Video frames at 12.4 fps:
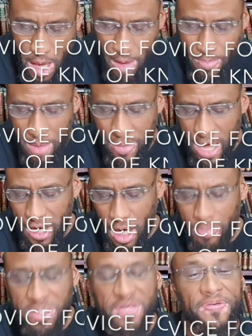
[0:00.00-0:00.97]
Amma ba'da.
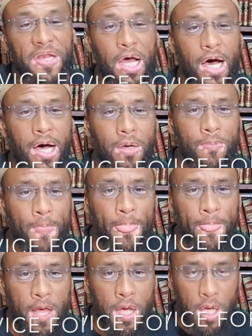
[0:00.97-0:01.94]
Habbatifillah.
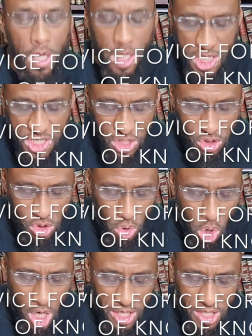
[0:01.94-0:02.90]
Continue
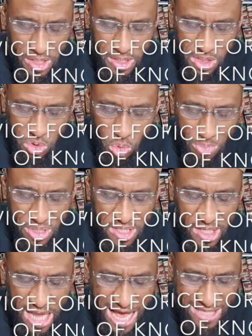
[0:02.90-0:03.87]
on and this will be
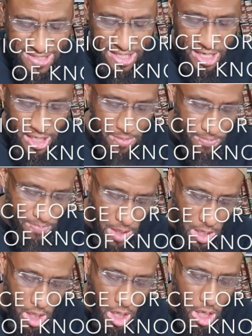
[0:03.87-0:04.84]
the last sitting
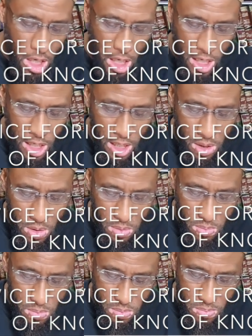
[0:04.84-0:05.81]
uh,
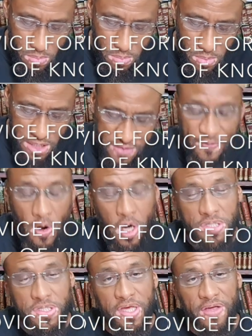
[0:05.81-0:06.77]
as
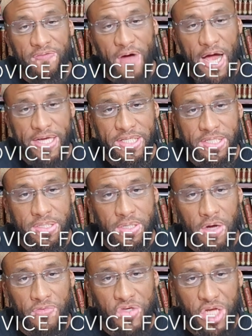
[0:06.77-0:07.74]
far as the advice
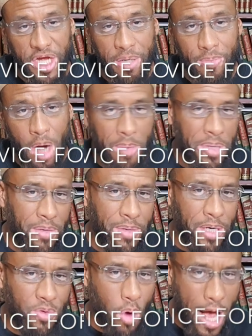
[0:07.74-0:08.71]
of Sheikh Muhammad
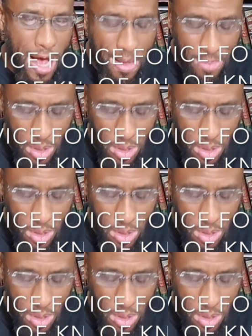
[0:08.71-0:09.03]
ibn Abdul Wahhab